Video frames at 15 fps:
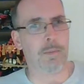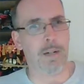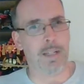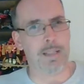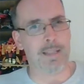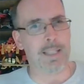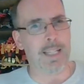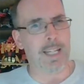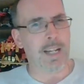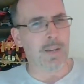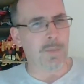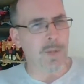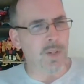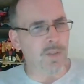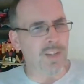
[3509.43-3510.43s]
But
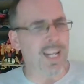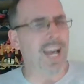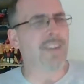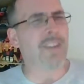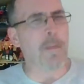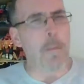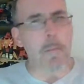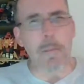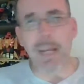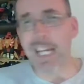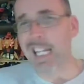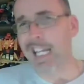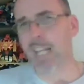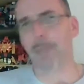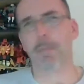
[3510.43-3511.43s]
we don't really have an
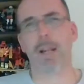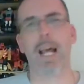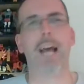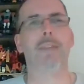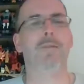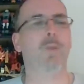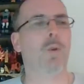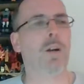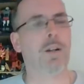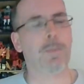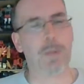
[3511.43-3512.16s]
immediate plan for it